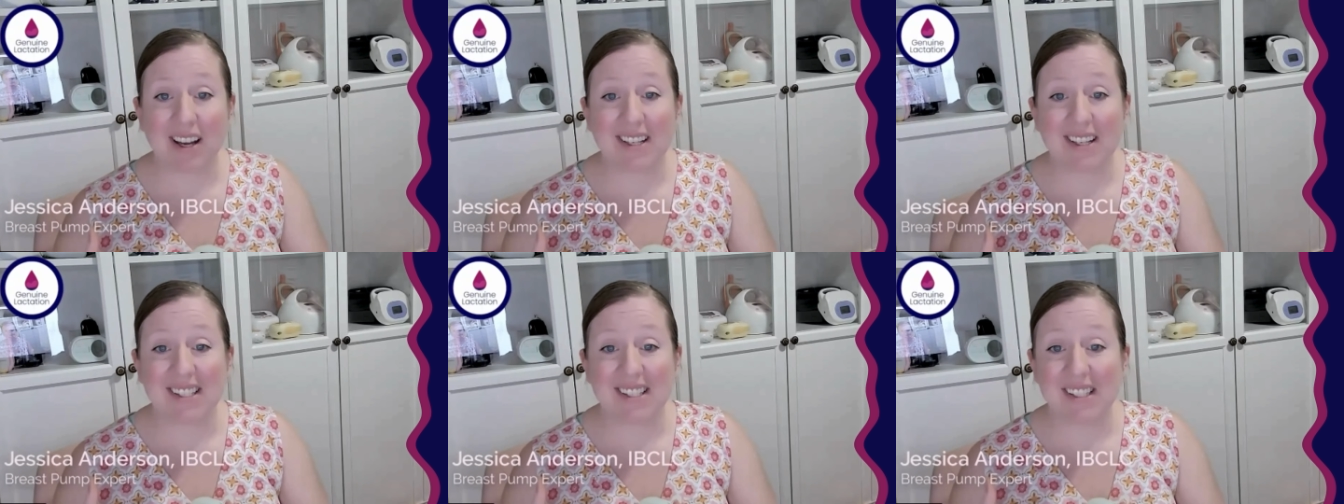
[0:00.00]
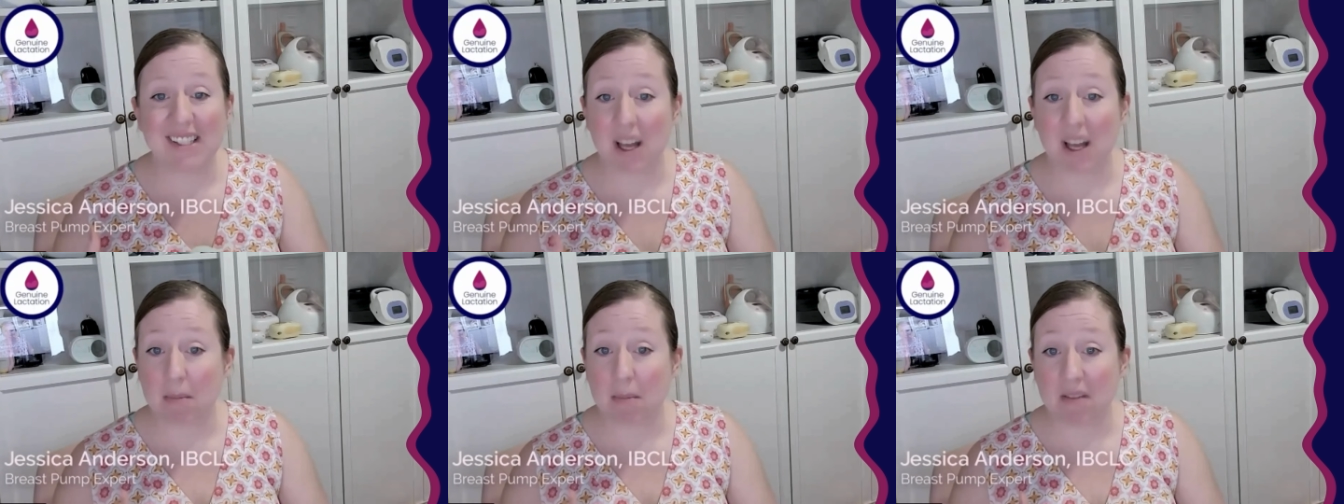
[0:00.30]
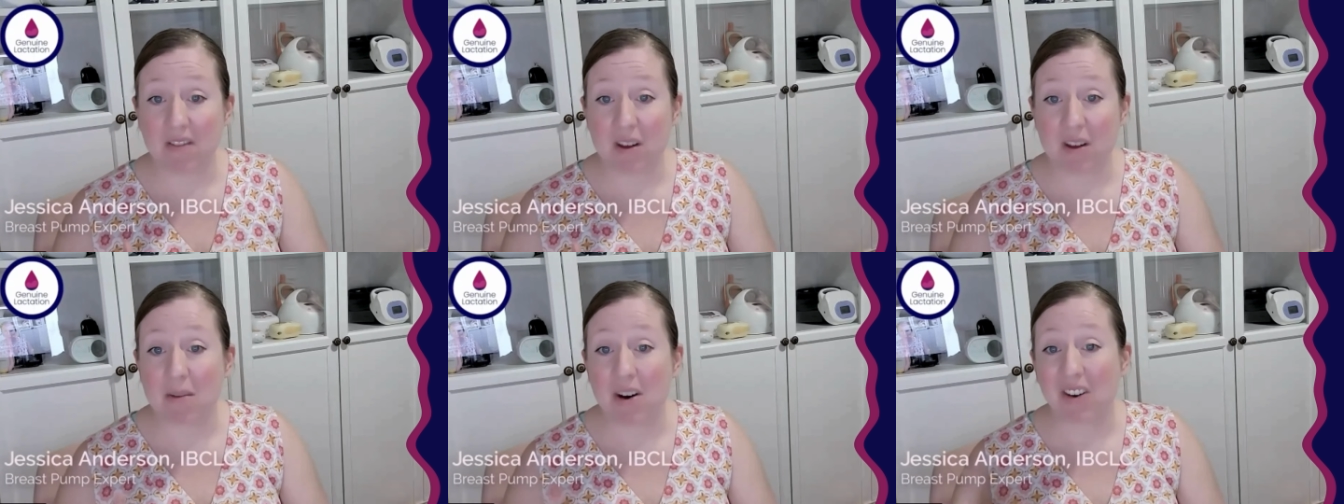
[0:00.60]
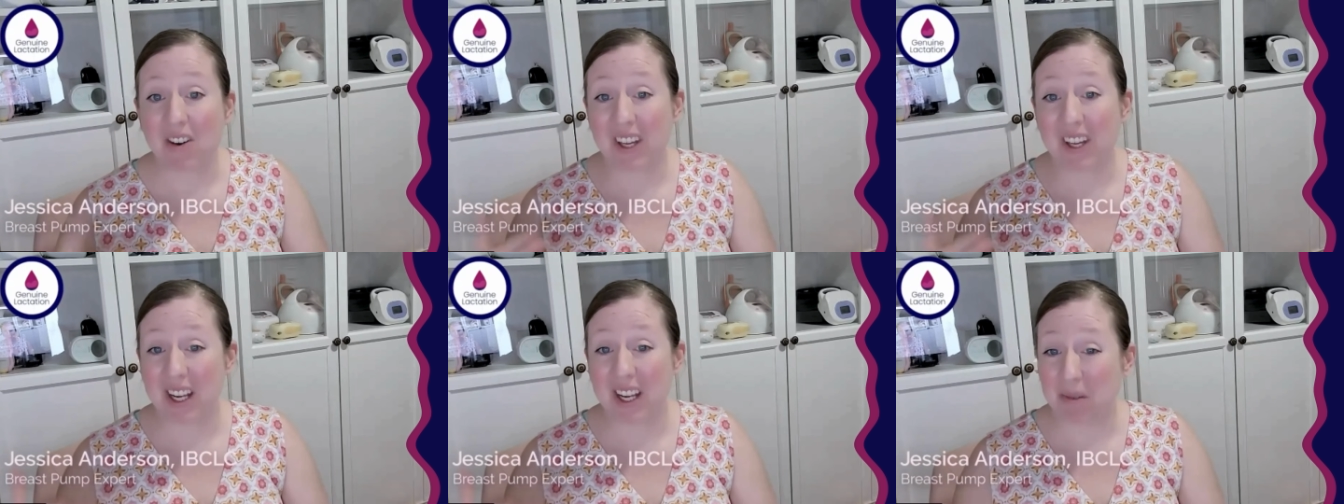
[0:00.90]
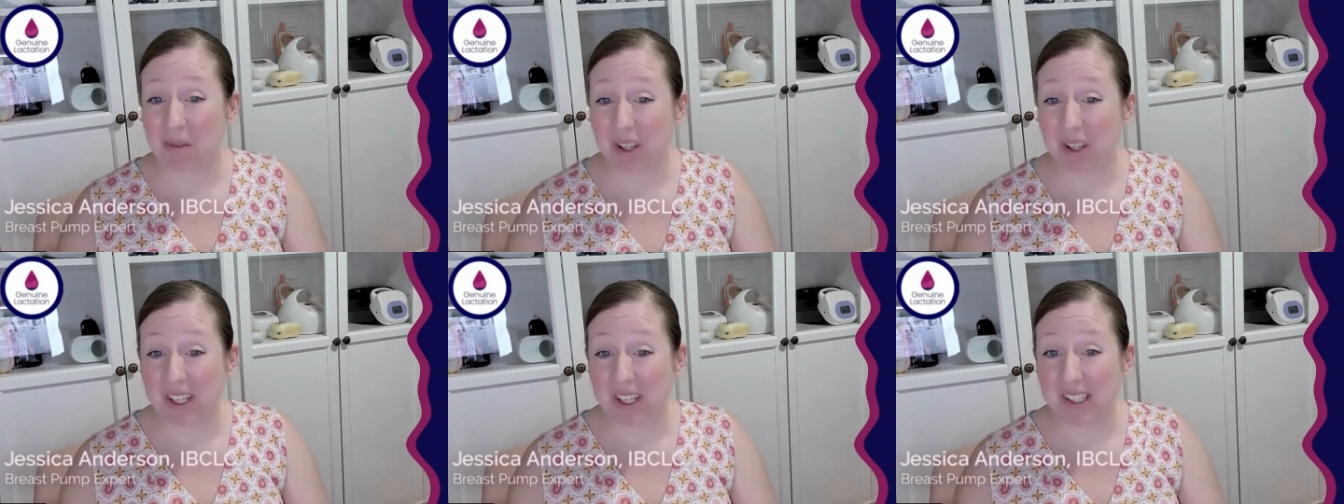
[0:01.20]
some of them are getting
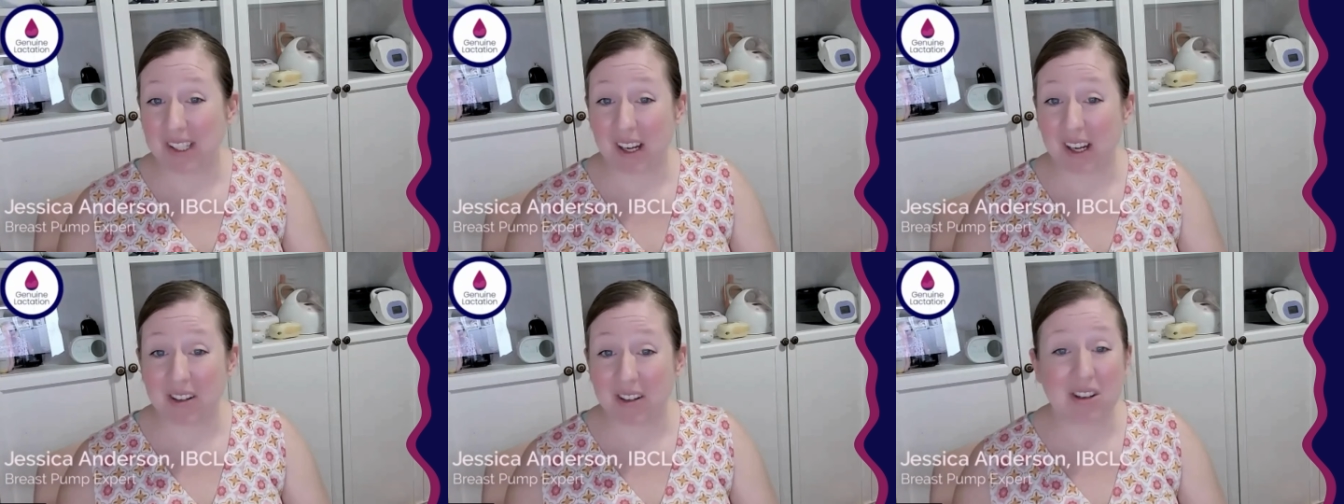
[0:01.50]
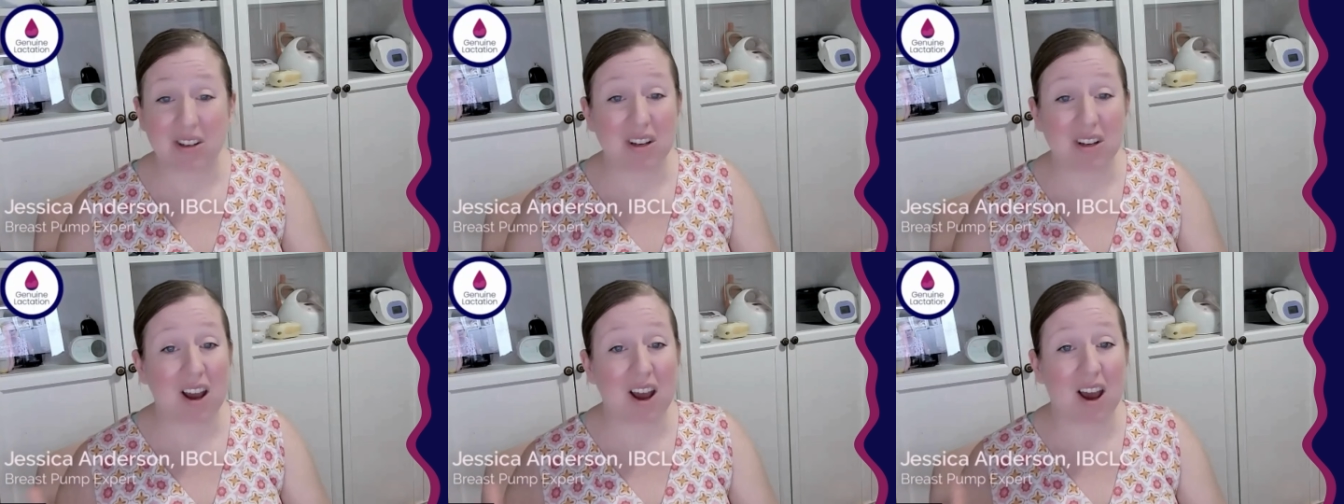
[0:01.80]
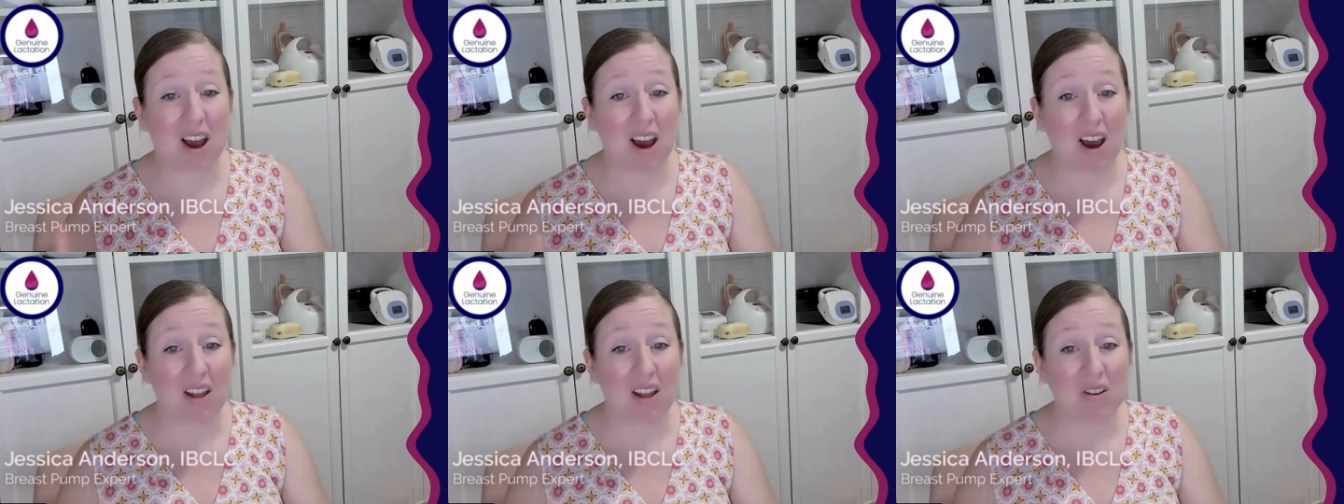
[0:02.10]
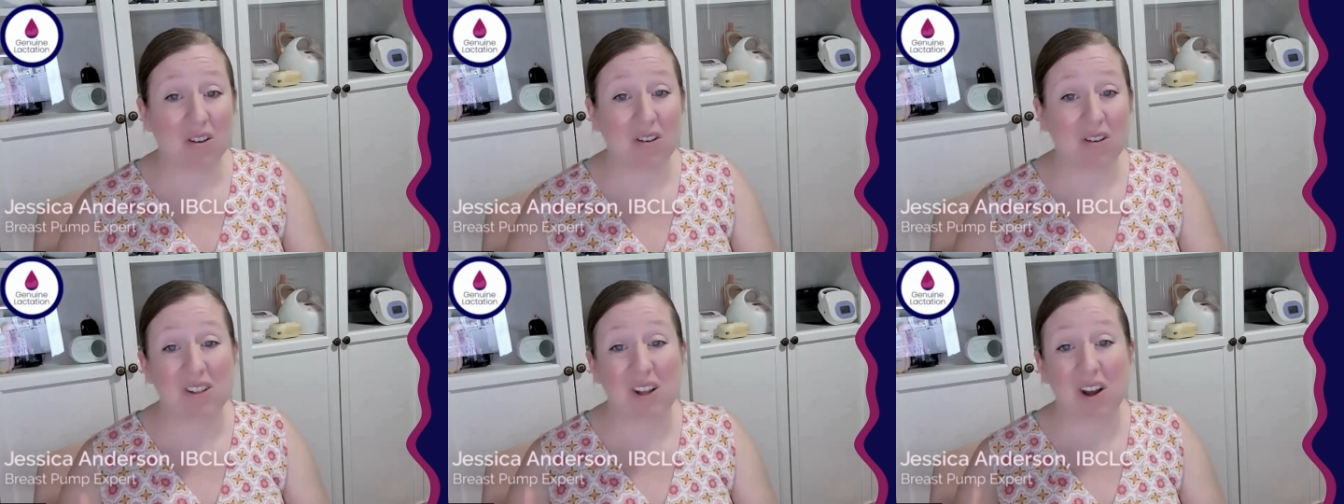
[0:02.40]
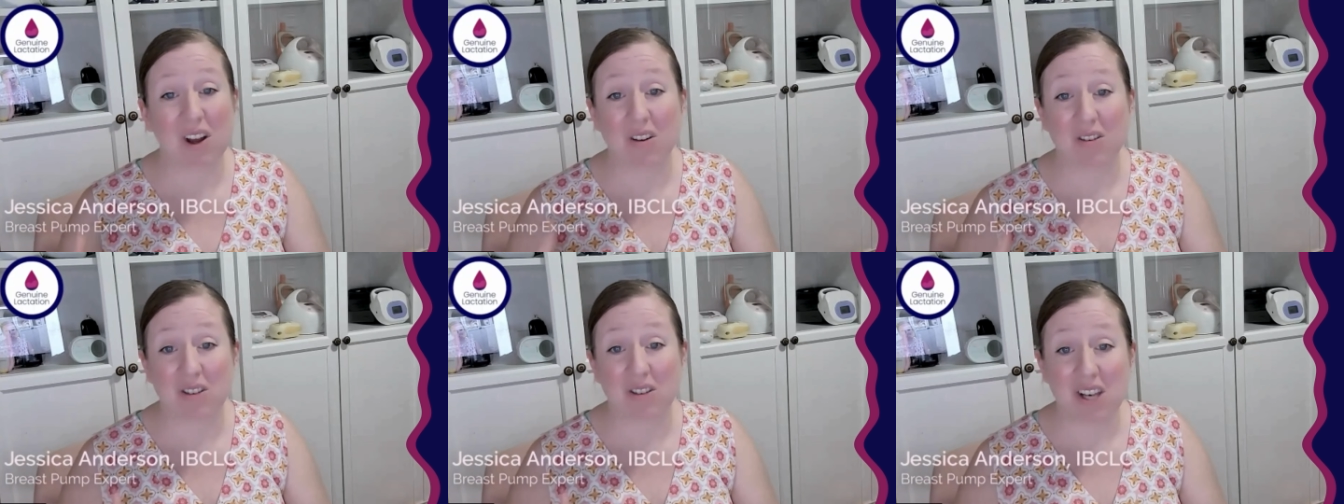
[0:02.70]
really good suction, others
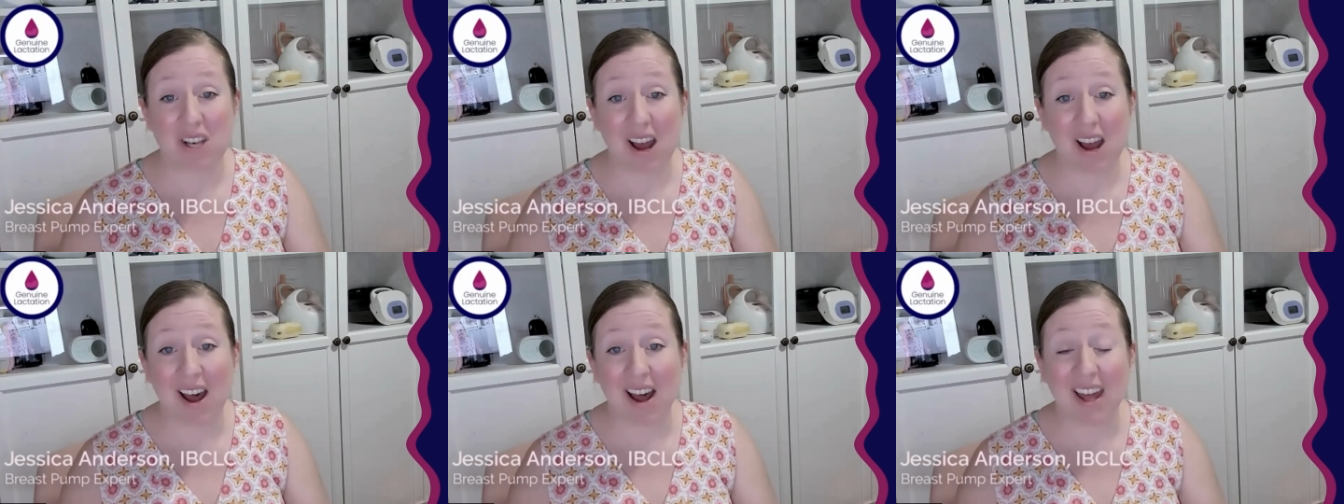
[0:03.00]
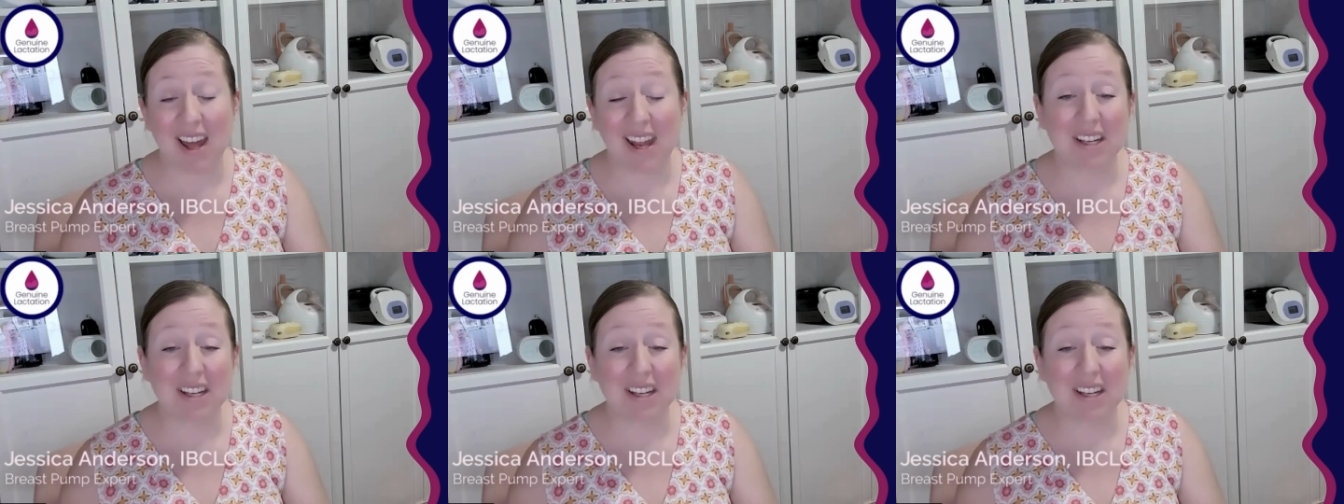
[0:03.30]
are not.